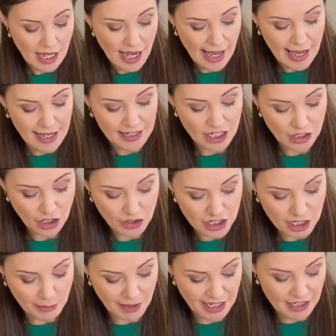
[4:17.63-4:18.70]
to
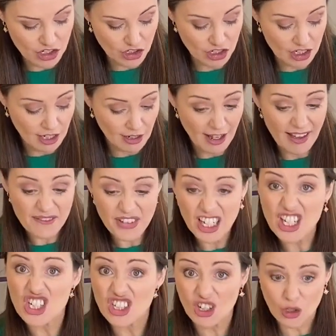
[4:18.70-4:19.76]
30 minutes just to
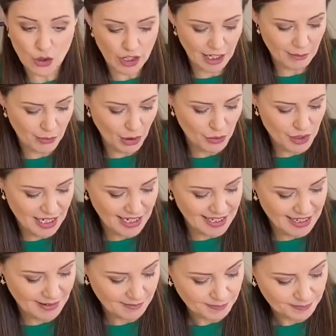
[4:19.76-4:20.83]
finish the cooking process.